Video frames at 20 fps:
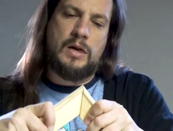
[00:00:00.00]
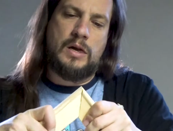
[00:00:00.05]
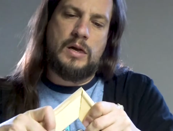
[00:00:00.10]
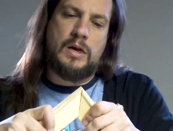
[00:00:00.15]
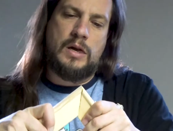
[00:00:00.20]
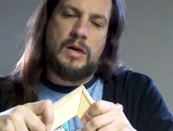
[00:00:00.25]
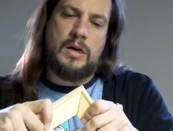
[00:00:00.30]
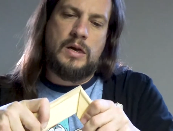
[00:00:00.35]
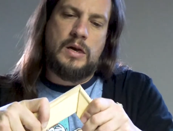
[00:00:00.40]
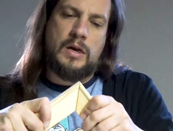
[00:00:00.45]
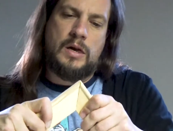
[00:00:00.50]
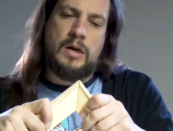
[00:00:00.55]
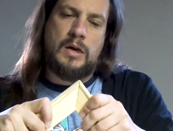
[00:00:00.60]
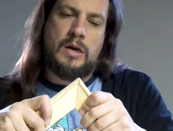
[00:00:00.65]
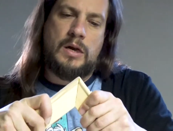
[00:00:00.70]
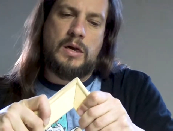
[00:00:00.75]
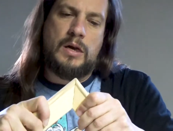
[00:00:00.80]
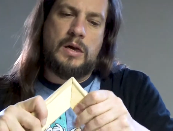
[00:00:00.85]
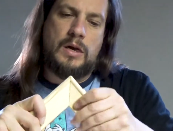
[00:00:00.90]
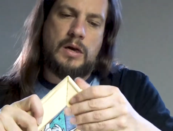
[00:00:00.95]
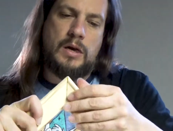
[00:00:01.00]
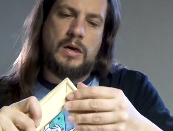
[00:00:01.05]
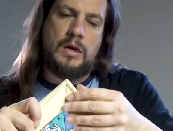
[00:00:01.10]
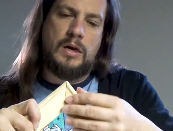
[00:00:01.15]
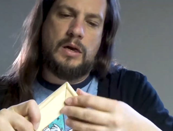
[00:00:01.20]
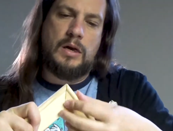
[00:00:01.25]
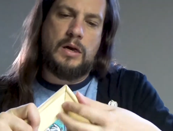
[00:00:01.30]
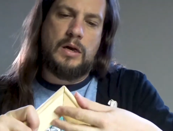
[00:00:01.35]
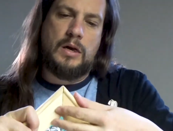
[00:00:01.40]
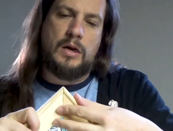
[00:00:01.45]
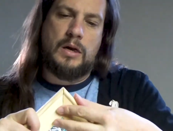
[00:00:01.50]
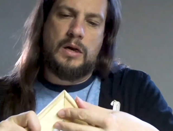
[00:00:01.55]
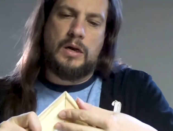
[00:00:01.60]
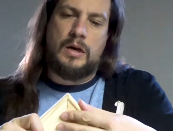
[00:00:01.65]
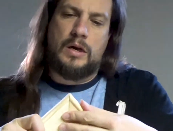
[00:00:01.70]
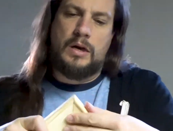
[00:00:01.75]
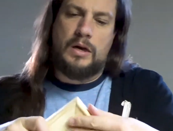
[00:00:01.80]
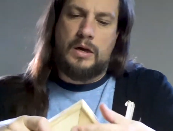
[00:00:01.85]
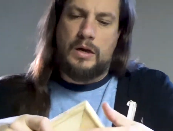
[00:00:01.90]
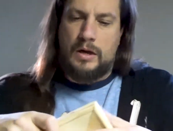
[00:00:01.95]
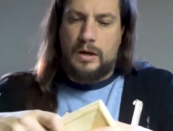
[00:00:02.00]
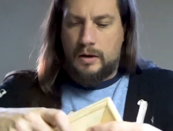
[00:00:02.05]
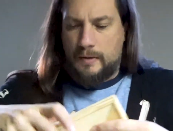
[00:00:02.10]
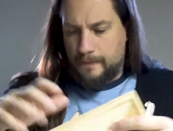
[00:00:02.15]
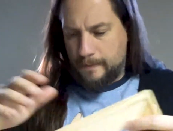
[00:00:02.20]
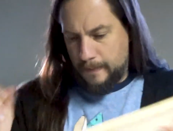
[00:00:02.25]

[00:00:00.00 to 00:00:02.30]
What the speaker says: No one is speaking in this clip.